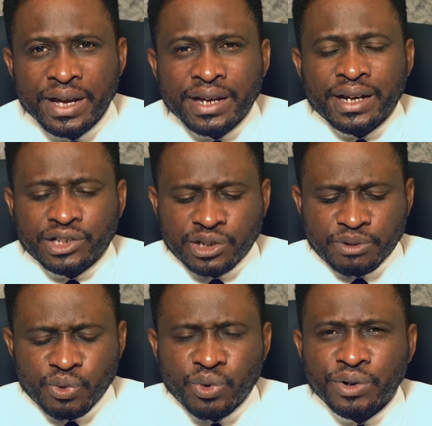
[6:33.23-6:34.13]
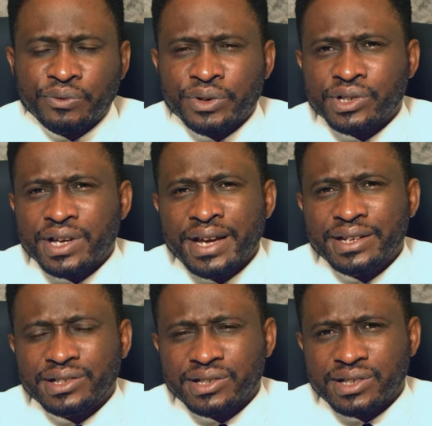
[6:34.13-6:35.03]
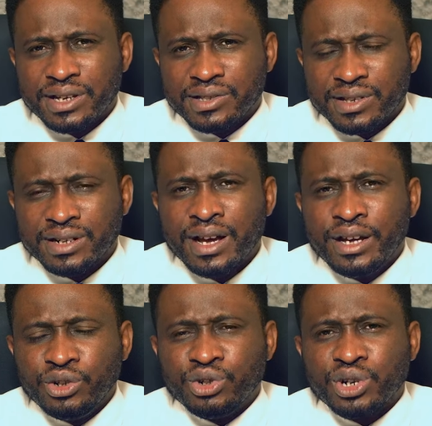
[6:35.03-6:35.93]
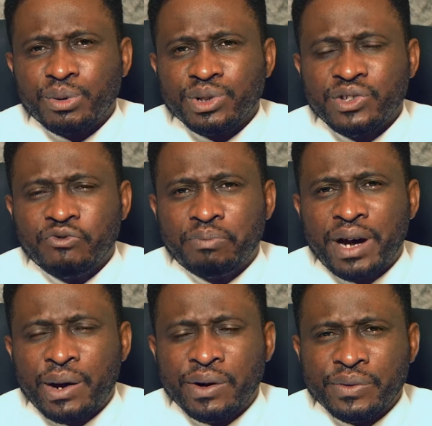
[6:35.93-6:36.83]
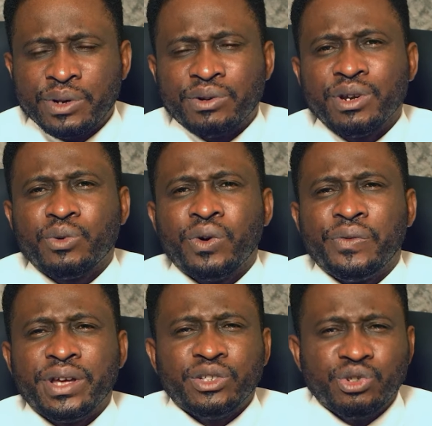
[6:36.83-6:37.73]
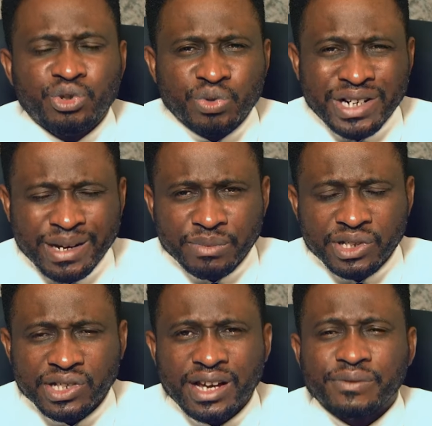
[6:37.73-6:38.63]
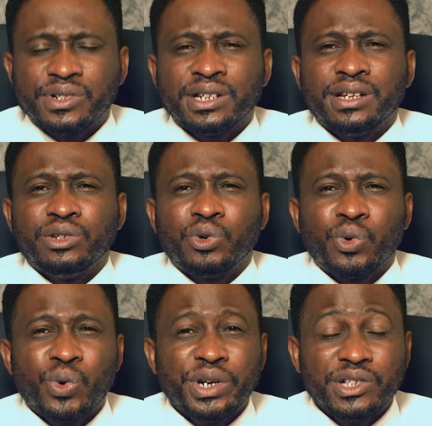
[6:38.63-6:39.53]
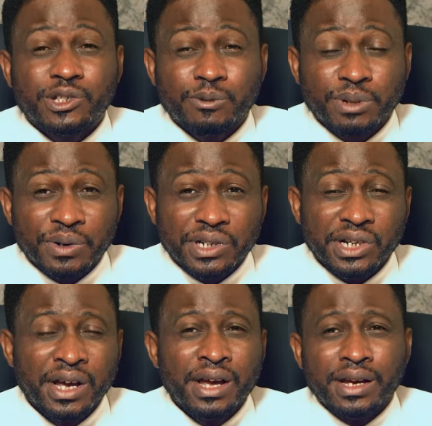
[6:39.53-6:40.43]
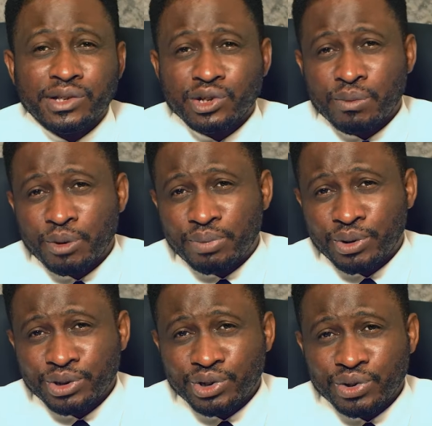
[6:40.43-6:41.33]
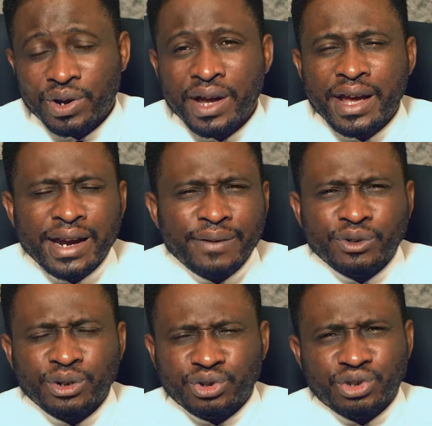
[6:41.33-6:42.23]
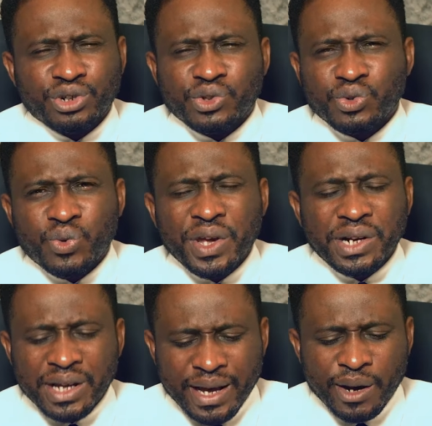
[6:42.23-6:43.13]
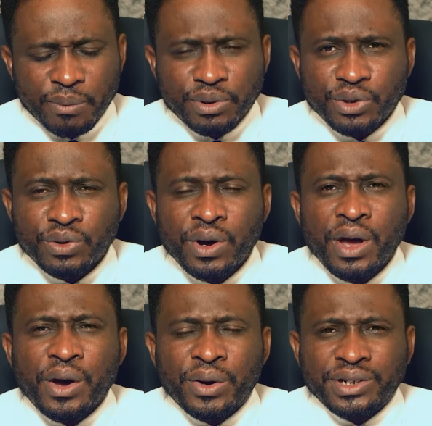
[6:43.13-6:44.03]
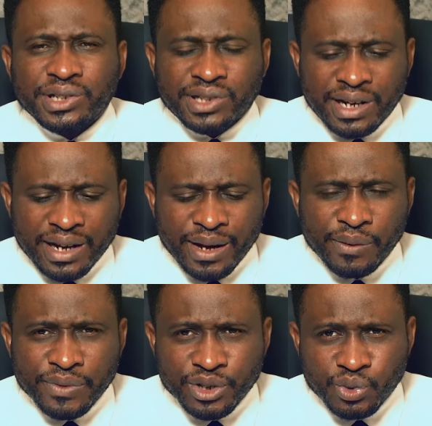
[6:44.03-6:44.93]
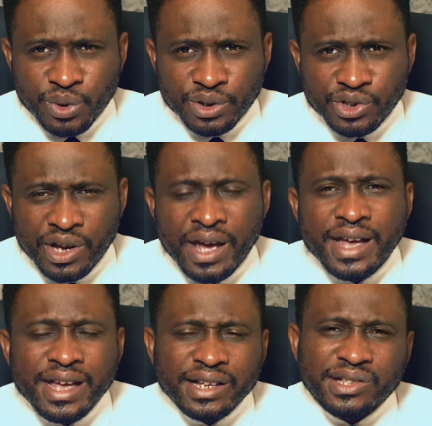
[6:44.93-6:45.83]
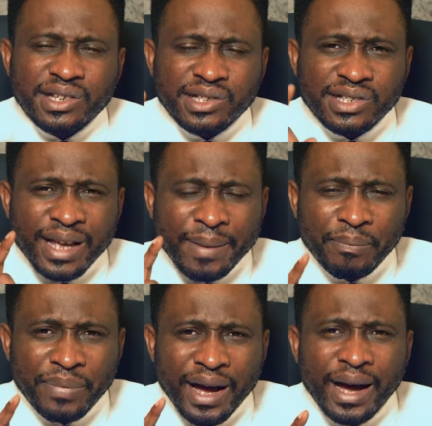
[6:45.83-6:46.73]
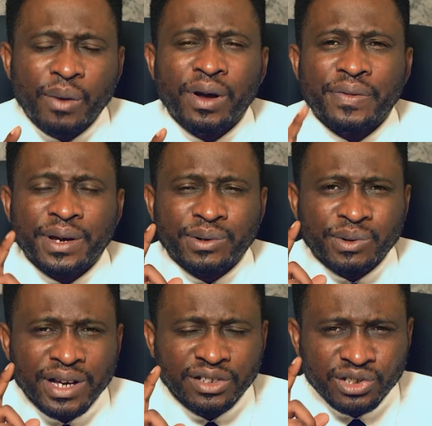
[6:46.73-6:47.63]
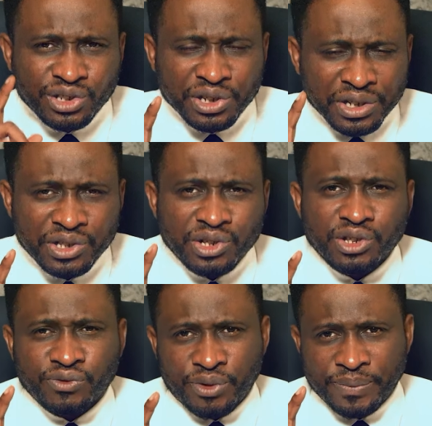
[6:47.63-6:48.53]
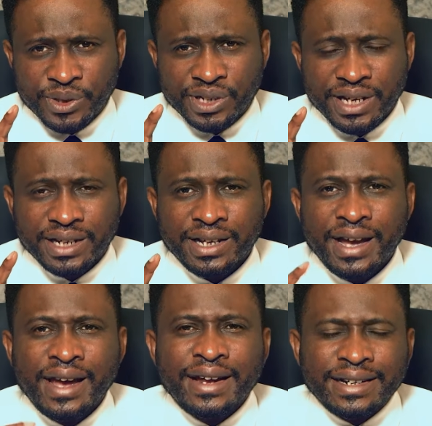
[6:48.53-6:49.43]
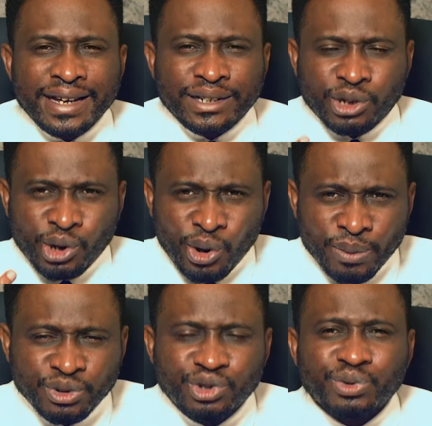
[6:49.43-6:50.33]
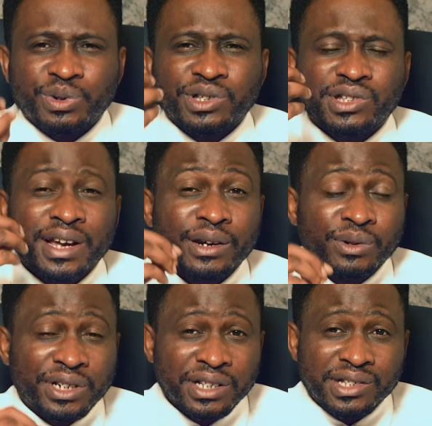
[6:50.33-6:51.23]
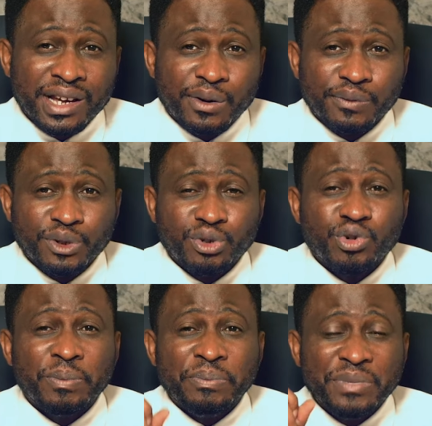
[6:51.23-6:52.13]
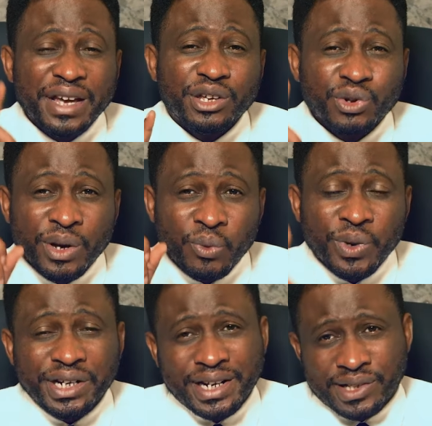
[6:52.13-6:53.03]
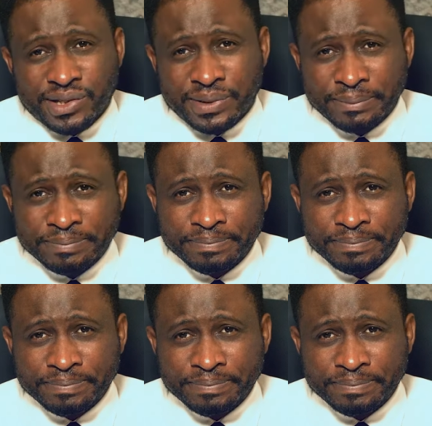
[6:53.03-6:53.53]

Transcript: In Acts chapter 1 verse 8, he says that you shall receive power. The Greek word there is dunamis, after that the Holy Spirit is come upon you. And I've got to just quickly help you understand how this works. It is the same power that raised Jesus from the dead that comes to reside on the inside of you to make you a witness.